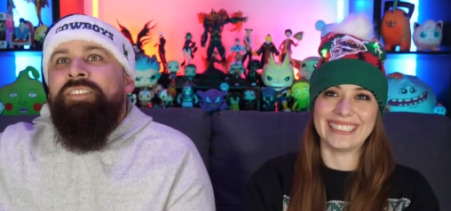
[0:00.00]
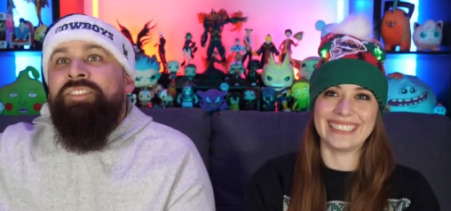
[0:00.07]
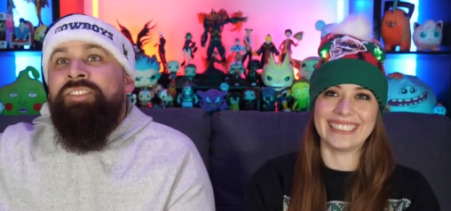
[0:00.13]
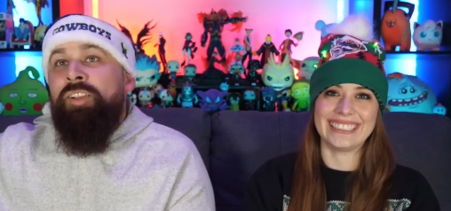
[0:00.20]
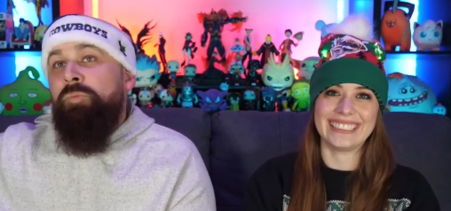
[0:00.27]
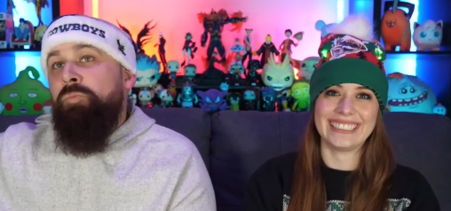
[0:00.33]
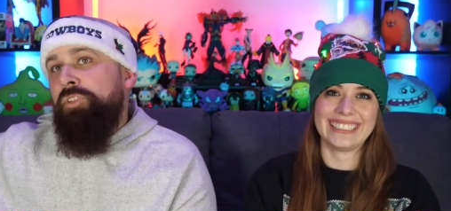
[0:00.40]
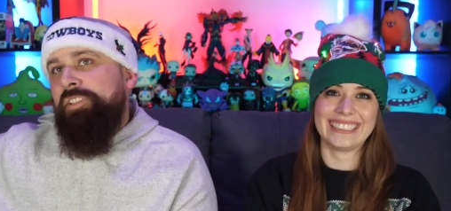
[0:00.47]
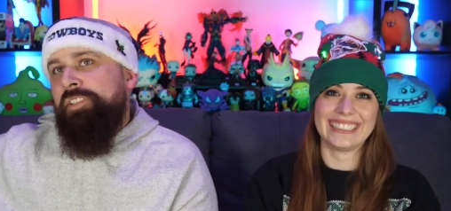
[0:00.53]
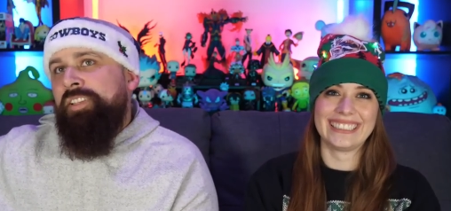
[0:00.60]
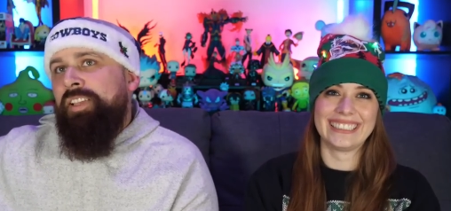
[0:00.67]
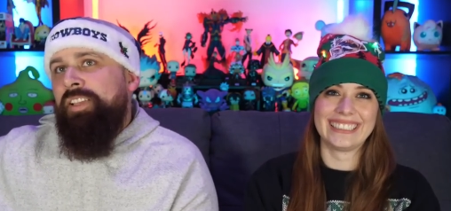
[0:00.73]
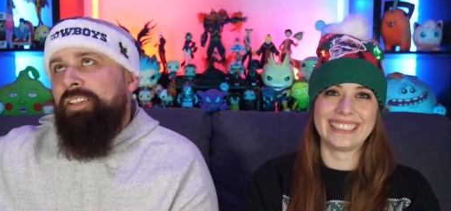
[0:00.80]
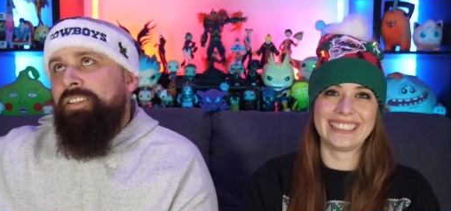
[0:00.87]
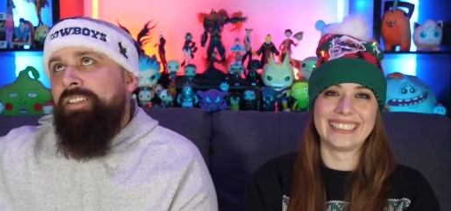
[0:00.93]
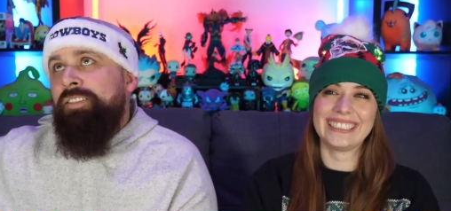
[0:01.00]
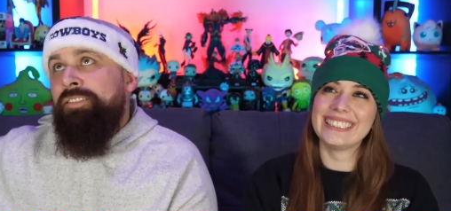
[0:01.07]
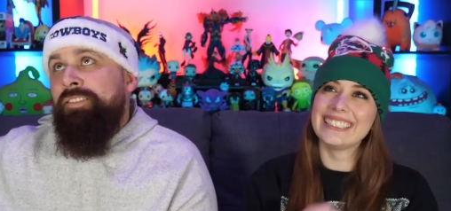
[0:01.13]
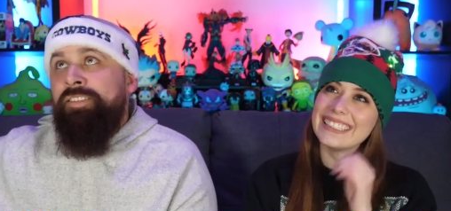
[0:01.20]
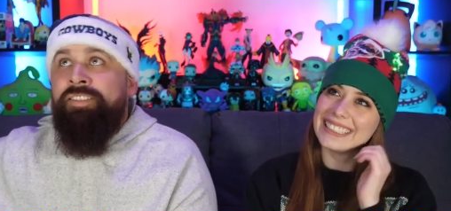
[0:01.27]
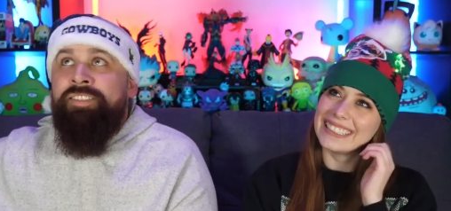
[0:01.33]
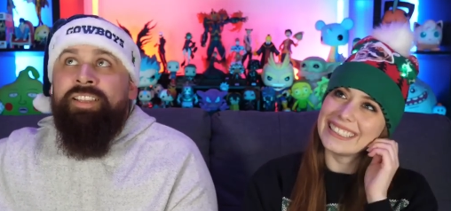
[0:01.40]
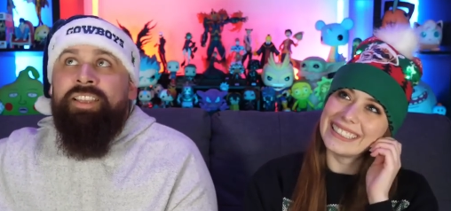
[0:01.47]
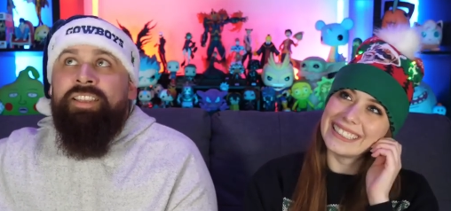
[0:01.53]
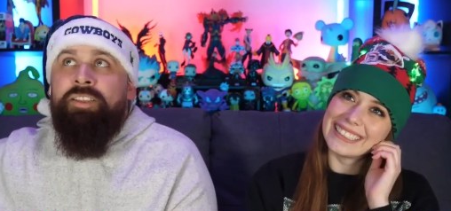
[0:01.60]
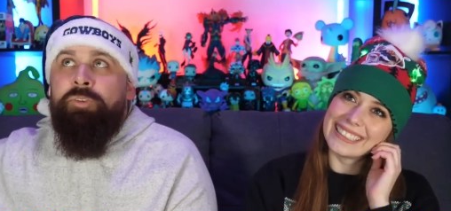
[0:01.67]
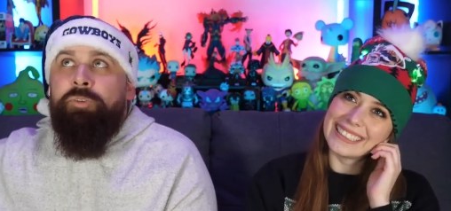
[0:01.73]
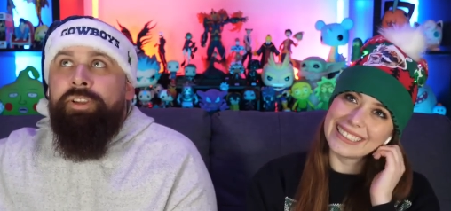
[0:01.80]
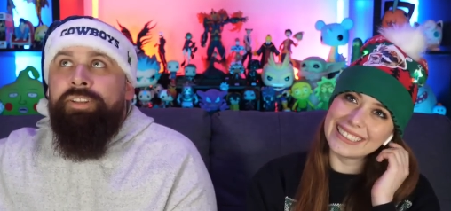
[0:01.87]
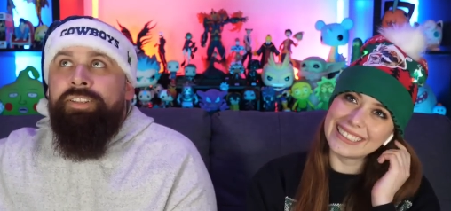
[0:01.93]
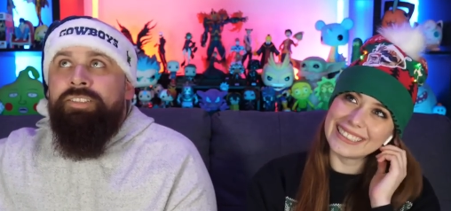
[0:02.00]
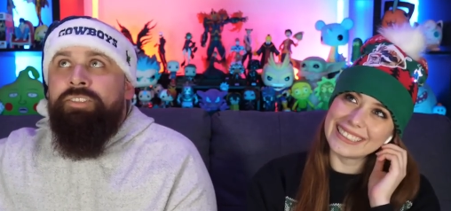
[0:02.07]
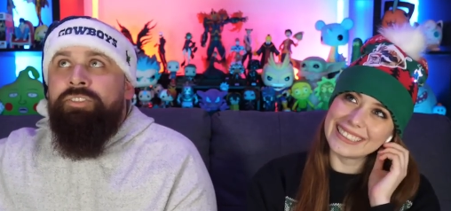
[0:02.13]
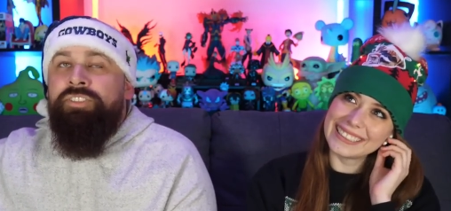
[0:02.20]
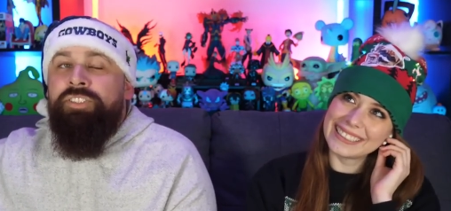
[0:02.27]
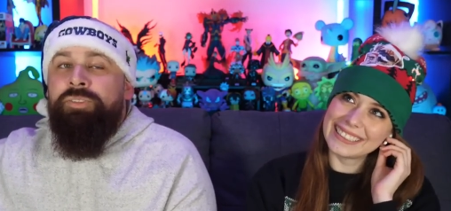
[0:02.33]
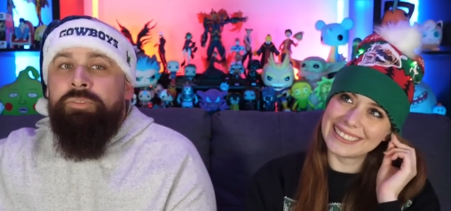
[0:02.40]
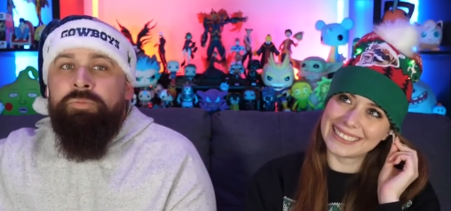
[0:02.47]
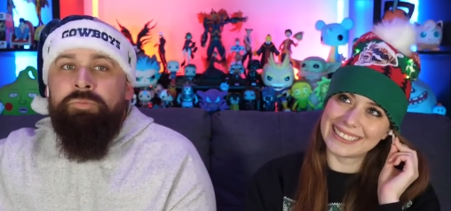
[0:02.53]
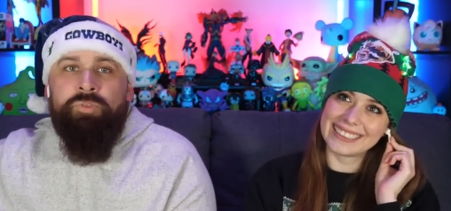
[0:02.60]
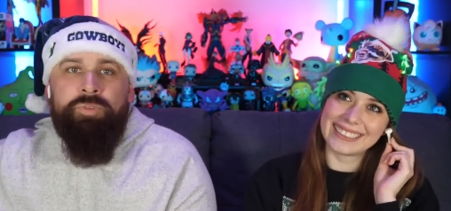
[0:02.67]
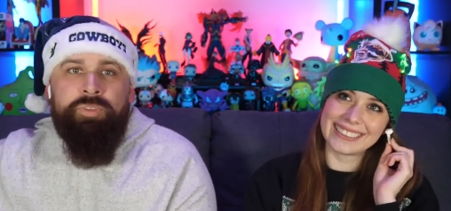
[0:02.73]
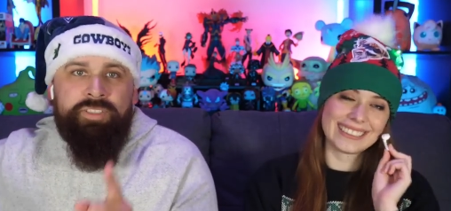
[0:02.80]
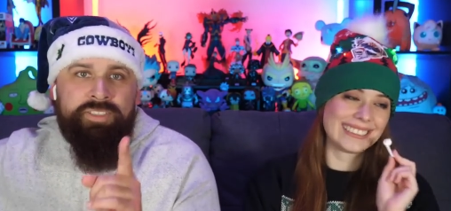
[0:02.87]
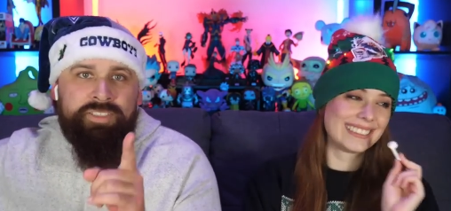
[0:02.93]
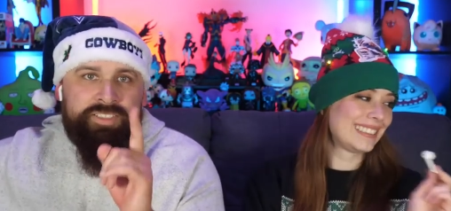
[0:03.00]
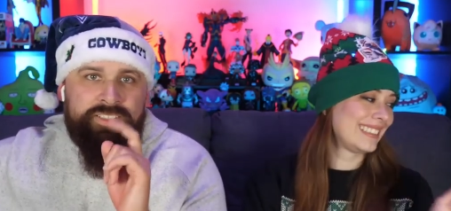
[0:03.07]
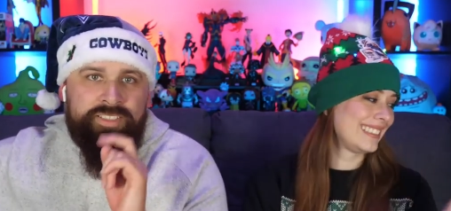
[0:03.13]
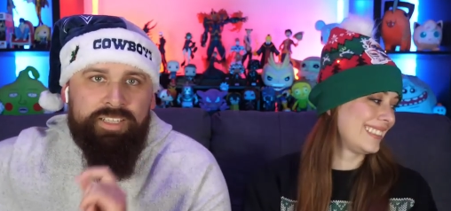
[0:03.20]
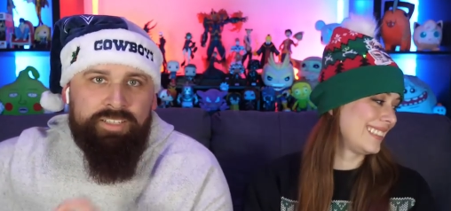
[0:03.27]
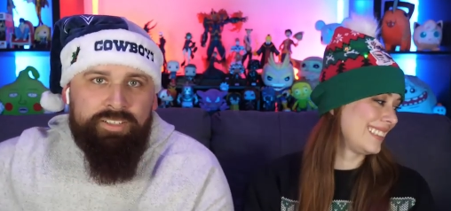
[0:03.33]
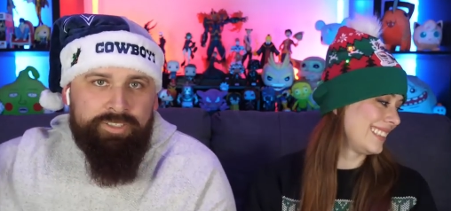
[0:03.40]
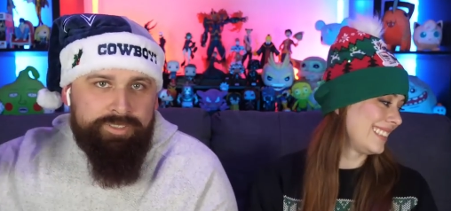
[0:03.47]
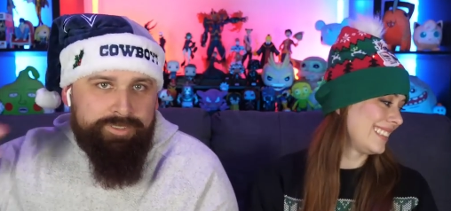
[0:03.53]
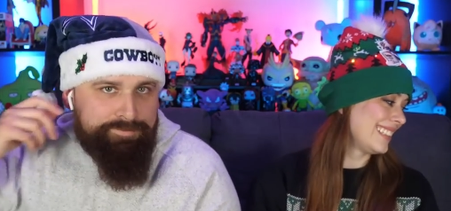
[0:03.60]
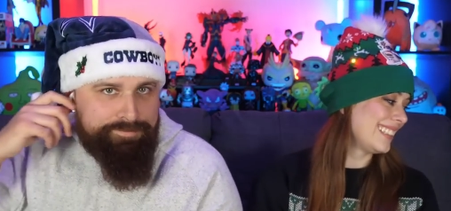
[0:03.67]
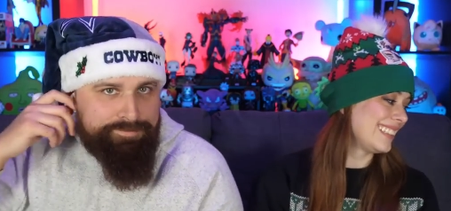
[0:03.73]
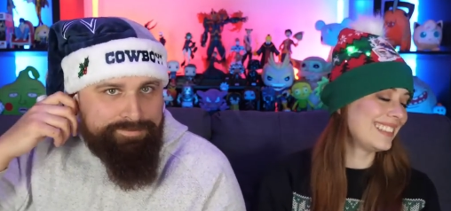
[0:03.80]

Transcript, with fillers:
Speaker 1: Some would say the second greatest Christmas movie to Die Hard.